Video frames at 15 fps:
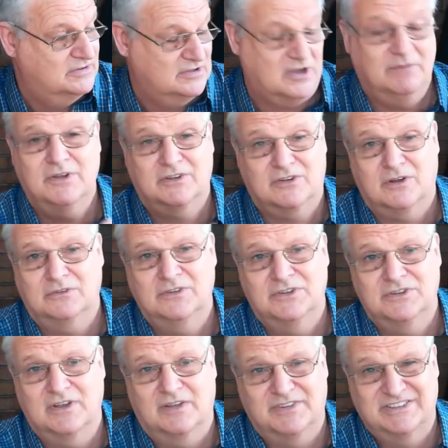I'm a
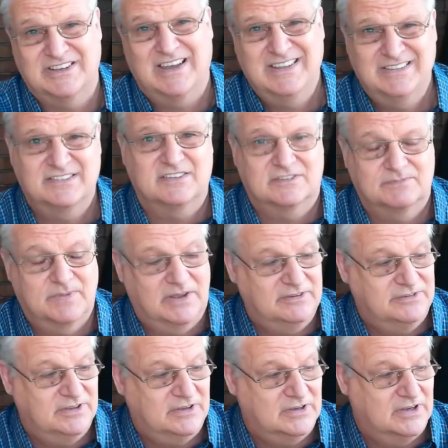cognitive scientist,
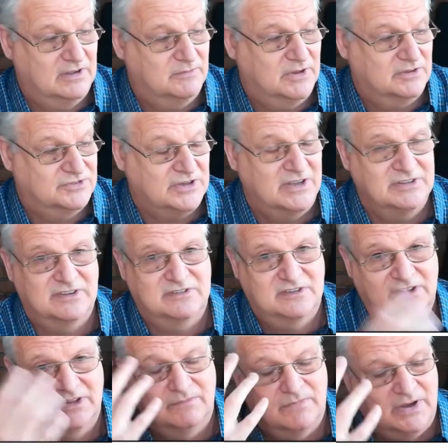basically, but a scientist of
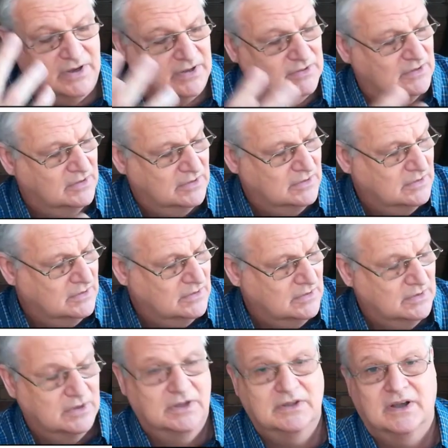the mind,
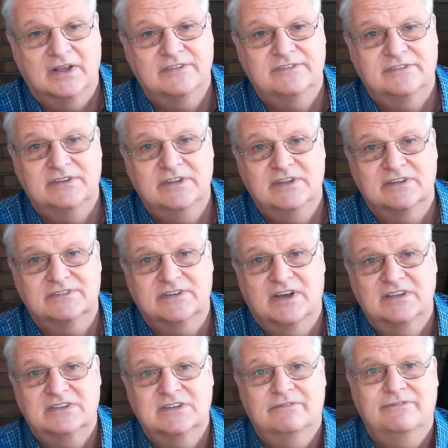and I see a
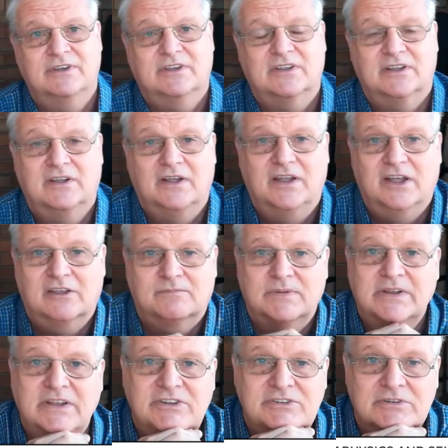scientific
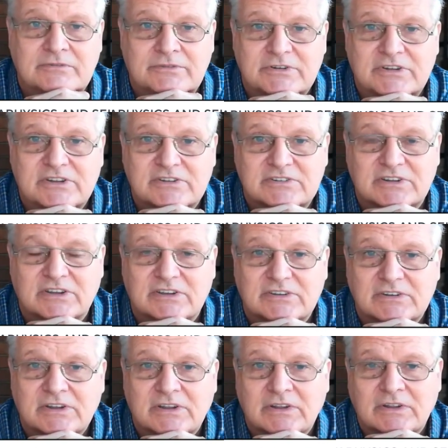explanation for these things,
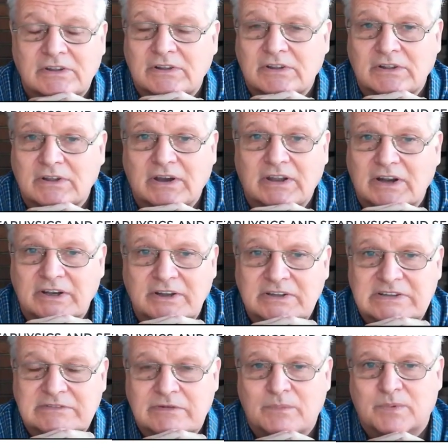and I
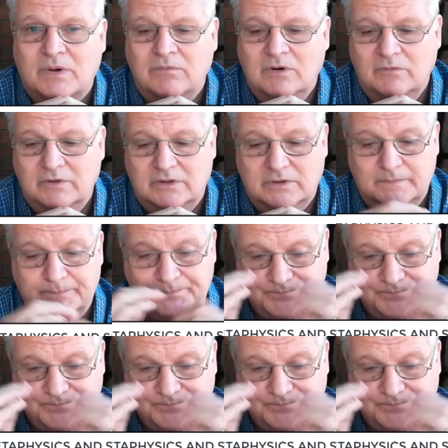don't have a problem with it.